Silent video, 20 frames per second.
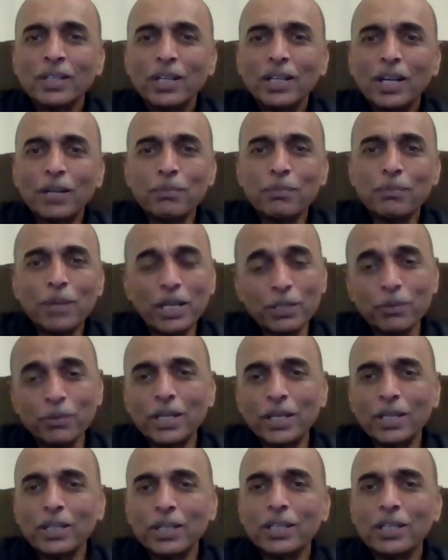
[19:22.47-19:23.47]
And by the
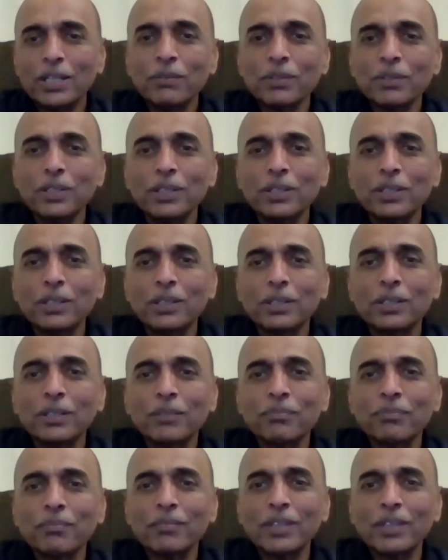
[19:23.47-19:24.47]
way, even an